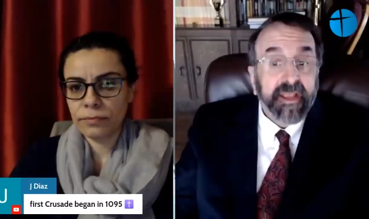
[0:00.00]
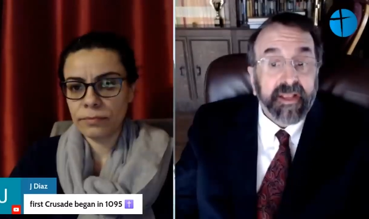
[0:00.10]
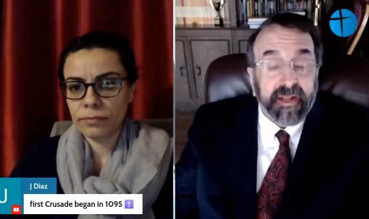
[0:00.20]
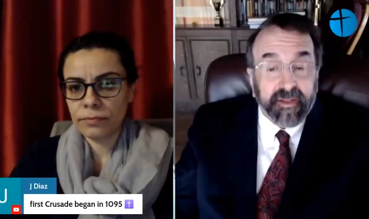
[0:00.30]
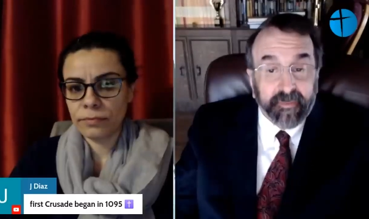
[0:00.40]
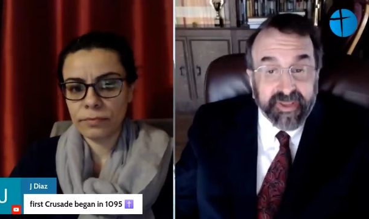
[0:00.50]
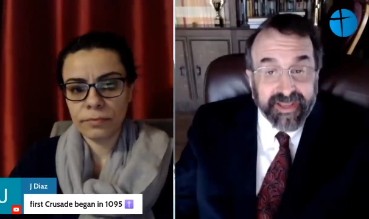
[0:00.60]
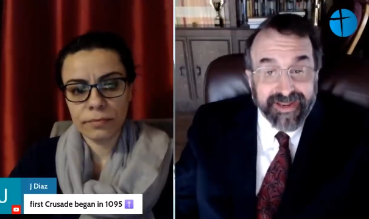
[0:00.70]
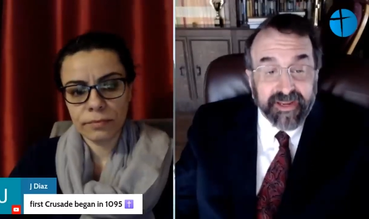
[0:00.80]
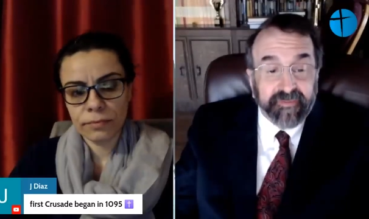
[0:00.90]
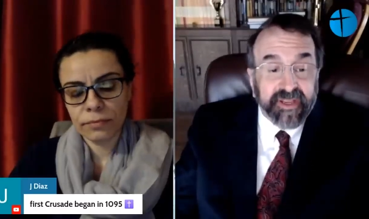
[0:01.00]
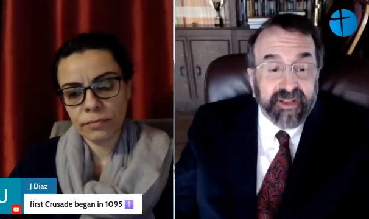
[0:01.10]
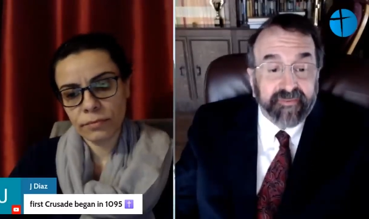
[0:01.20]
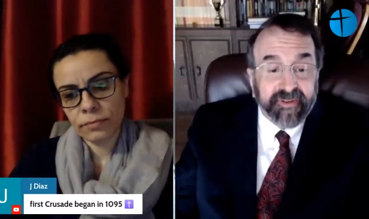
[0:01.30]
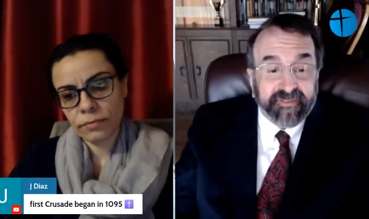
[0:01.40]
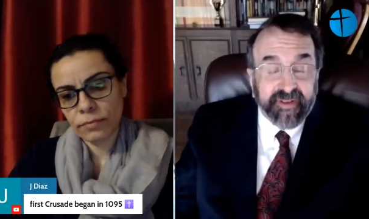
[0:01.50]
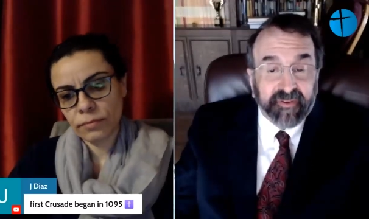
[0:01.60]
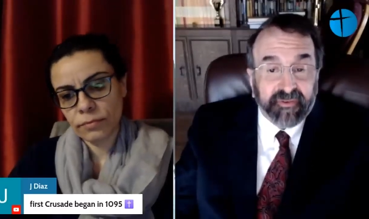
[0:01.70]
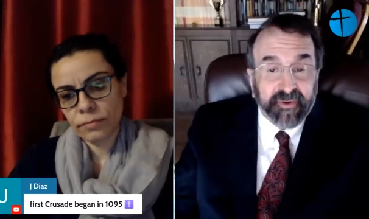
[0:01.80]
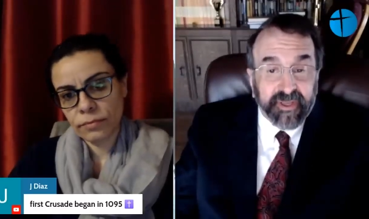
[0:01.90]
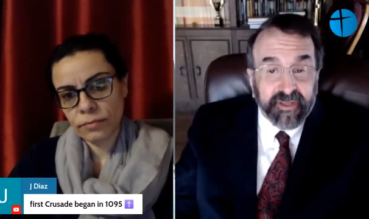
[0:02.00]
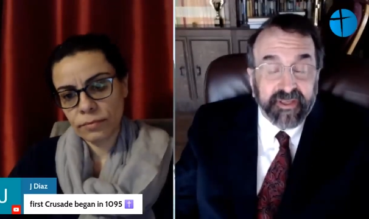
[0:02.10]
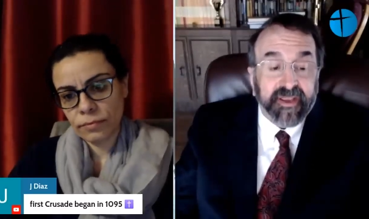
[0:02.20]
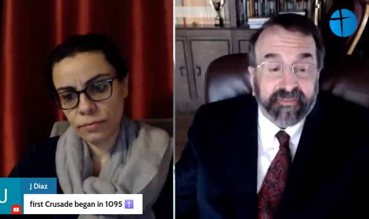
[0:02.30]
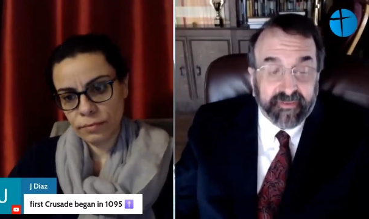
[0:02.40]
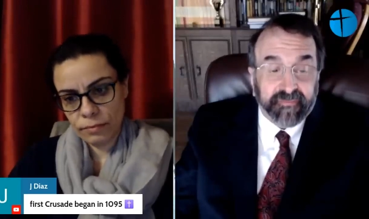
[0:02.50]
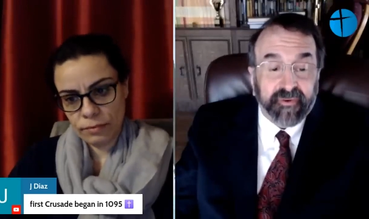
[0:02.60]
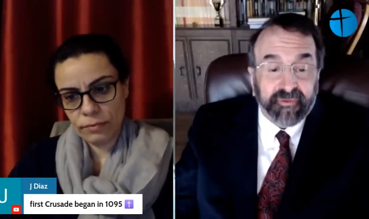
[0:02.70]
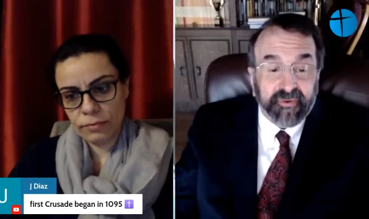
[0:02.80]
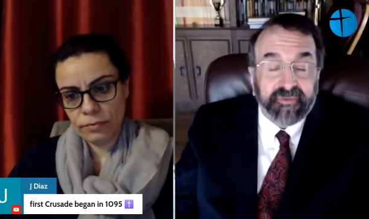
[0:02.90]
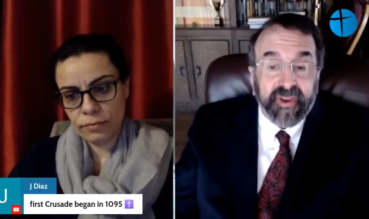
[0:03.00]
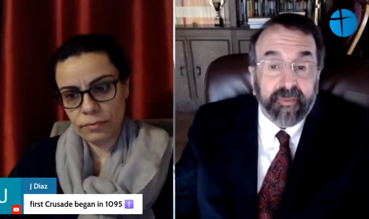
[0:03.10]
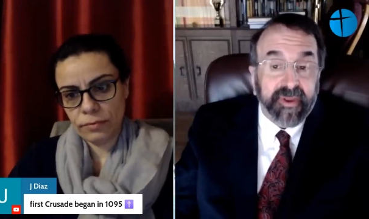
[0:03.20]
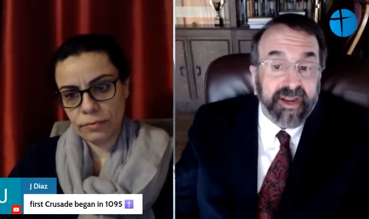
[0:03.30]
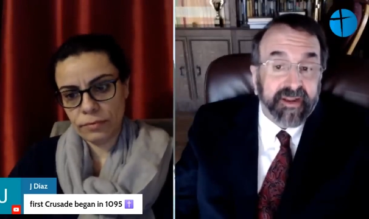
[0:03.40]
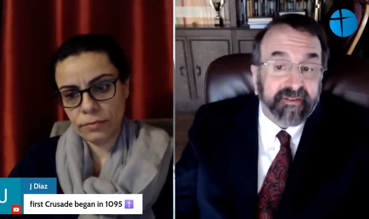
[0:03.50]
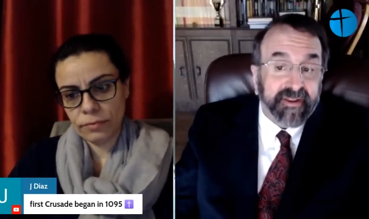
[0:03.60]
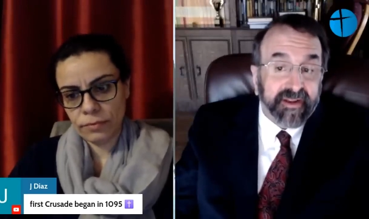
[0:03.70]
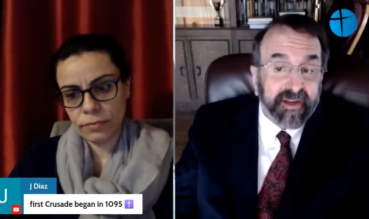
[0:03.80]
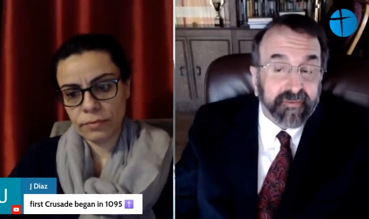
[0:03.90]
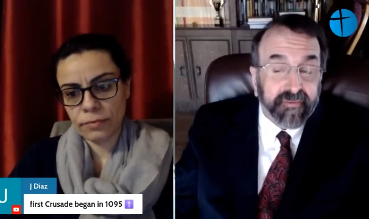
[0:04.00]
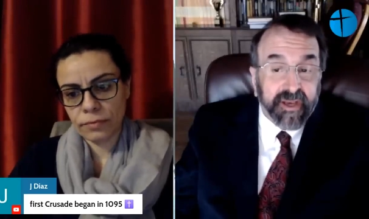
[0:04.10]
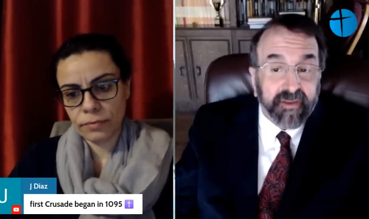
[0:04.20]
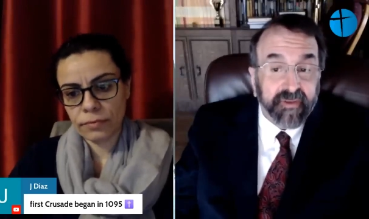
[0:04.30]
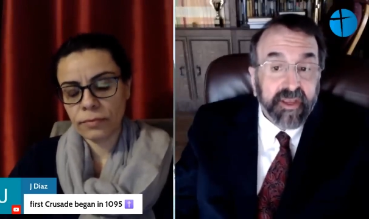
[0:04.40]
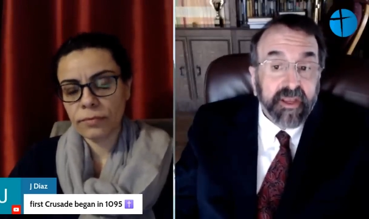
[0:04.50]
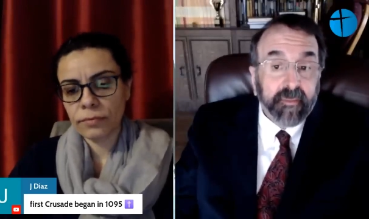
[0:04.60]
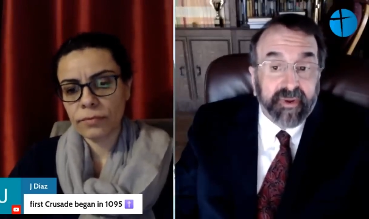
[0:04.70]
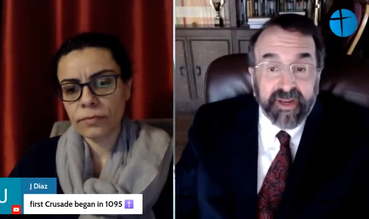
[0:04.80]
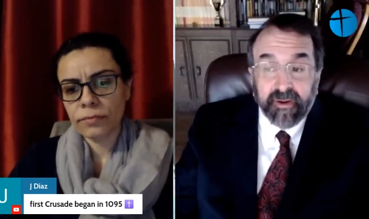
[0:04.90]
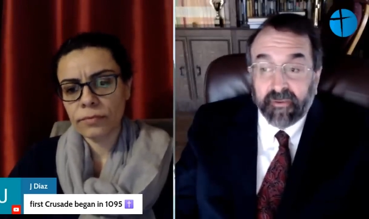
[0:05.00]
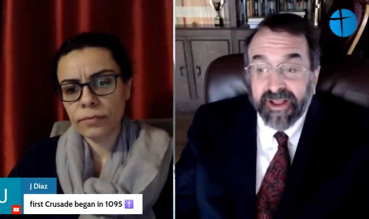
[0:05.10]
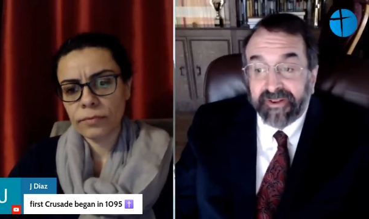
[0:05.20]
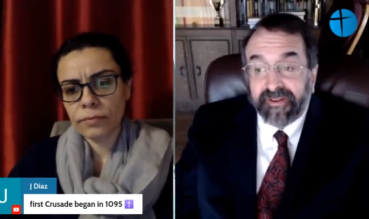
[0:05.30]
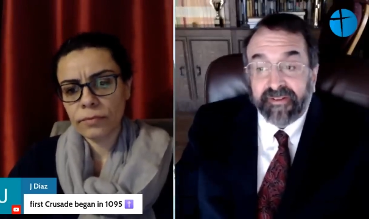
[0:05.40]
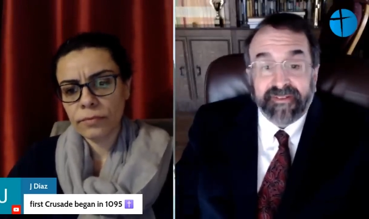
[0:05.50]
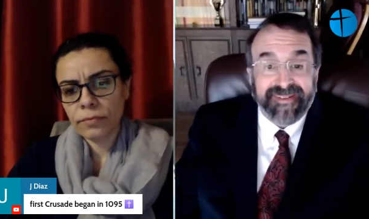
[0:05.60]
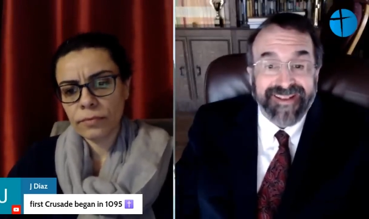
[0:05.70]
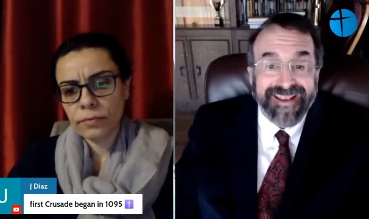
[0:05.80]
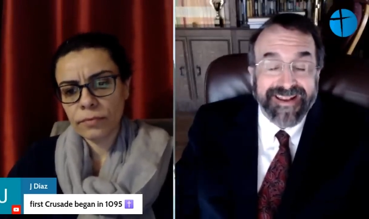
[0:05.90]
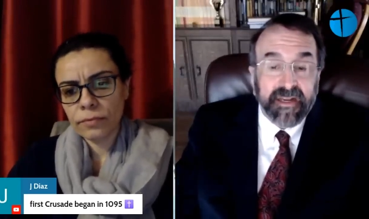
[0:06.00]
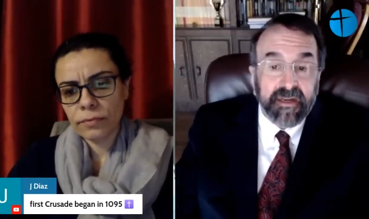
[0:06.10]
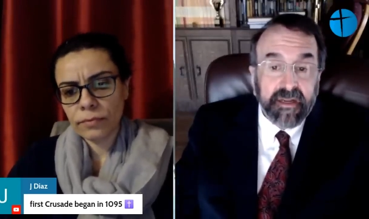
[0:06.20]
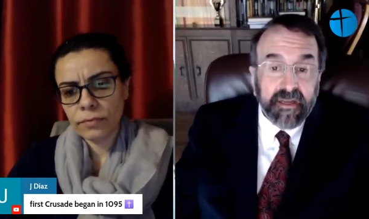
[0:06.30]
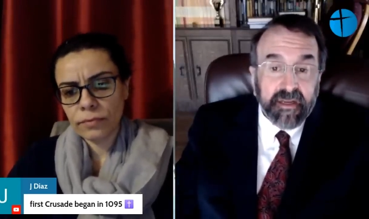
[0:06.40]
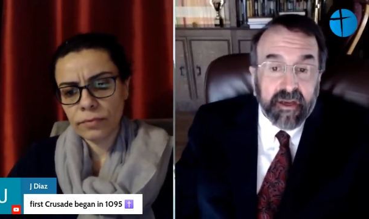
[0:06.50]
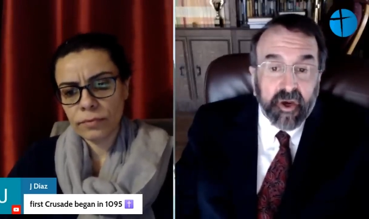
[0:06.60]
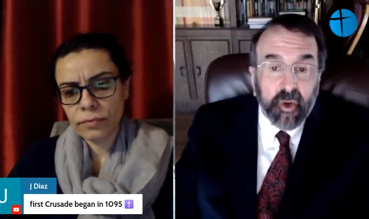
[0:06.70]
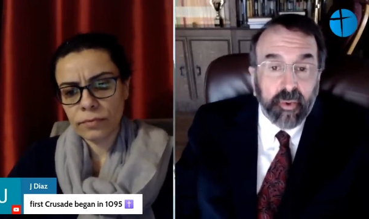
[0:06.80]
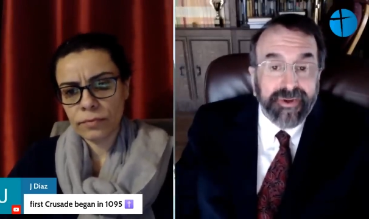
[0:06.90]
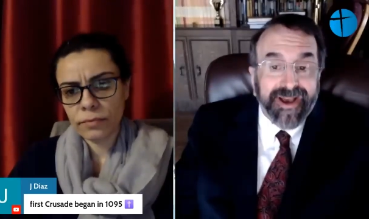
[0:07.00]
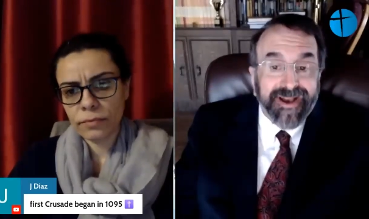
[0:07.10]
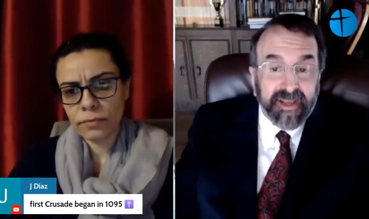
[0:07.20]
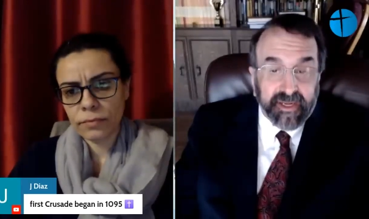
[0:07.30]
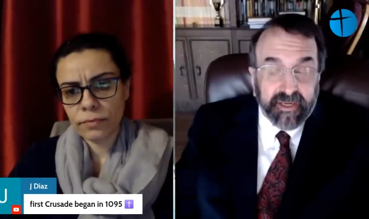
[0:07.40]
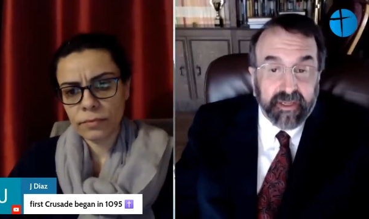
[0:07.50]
Speaker 1: at the beginning of the 11th century yes the first crusade began in 1095 but in around 1009